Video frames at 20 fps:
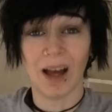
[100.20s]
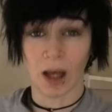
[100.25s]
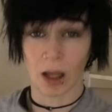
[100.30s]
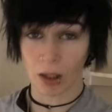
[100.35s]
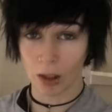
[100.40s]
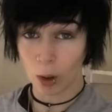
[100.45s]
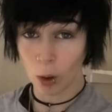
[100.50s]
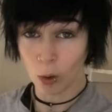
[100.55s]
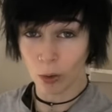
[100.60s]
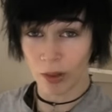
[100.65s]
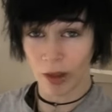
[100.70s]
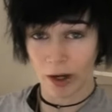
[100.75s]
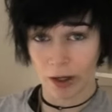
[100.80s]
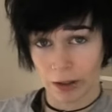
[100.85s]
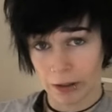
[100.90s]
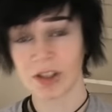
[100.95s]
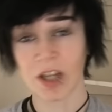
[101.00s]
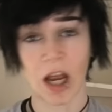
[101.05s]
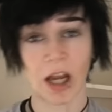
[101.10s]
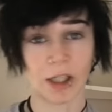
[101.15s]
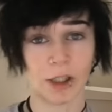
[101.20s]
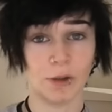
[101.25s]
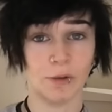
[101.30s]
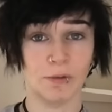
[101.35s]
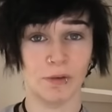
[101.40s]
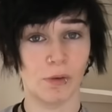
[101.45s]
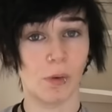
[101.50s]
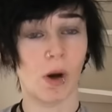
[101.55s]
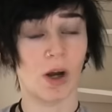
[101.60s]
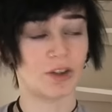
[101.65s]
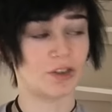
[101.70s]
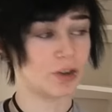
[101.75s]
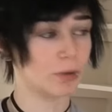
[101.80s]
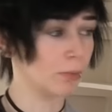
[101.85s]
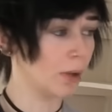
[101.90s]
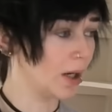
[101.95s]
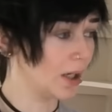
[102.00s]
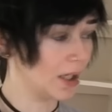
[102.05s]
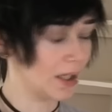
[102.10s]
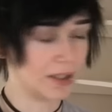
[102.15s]
Hello there. Thank you for watching
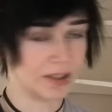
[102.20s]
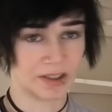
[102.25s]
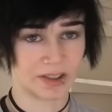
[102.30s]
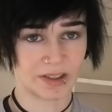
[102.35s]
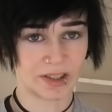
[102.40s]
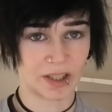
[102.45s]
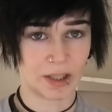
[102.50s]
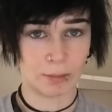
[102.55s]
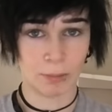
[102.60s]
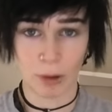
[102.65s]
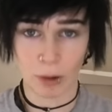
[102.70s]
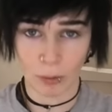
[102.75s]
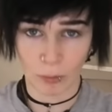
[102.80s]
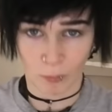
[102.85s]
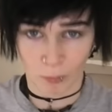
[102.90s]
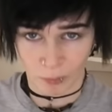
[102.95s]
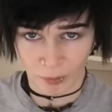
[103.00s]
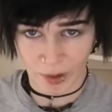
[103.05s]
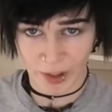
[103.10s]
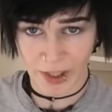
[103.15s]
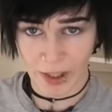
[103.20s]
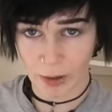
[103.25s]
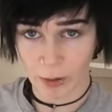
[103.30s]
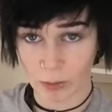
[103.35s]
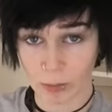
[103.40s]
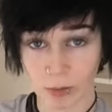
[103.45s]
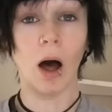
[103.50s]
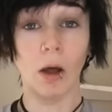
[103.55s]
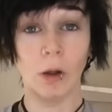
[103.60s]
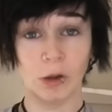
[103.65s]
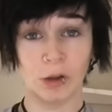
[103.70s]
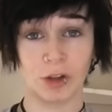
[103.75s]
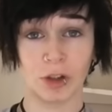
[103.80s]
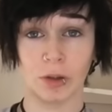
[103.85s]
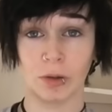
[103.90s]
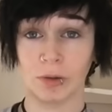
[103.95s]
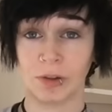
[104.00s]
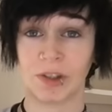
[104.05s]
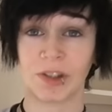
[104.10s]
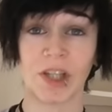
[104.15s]
my latest emo video.
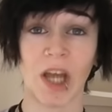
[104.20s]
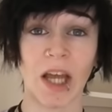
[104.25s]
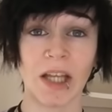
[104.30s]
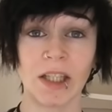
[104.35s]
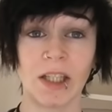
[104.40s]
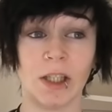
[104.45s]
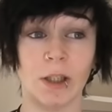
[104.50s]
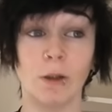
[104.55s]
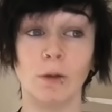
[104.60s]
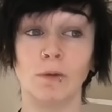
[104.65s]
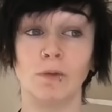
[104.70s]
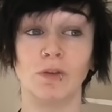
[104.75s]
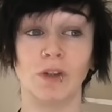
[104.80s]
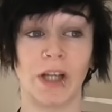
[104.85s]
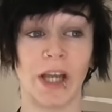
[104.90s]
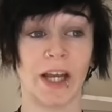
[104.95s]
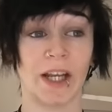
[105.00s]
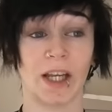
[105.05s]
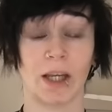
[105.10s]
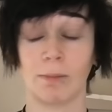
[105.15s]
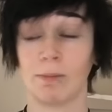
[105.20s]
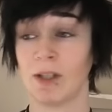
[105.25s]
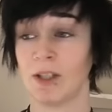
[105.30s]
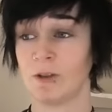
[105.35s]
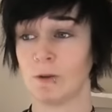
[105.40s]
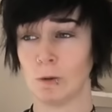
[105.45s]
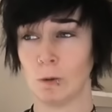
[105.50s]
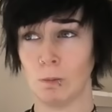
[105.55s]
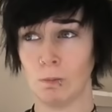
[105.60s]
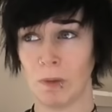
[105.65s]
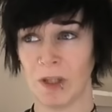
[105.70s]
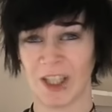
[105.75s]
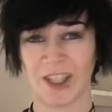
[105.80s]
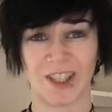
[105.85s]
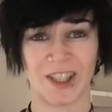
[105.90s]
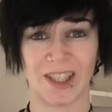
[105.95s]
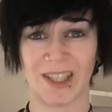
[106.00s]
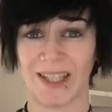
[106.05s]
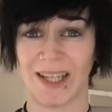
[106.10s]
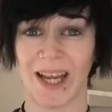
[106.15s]
Also, thank you for getting me to
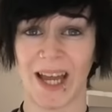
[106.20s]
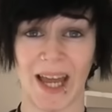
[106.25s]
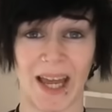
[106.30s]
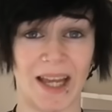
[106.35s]
basically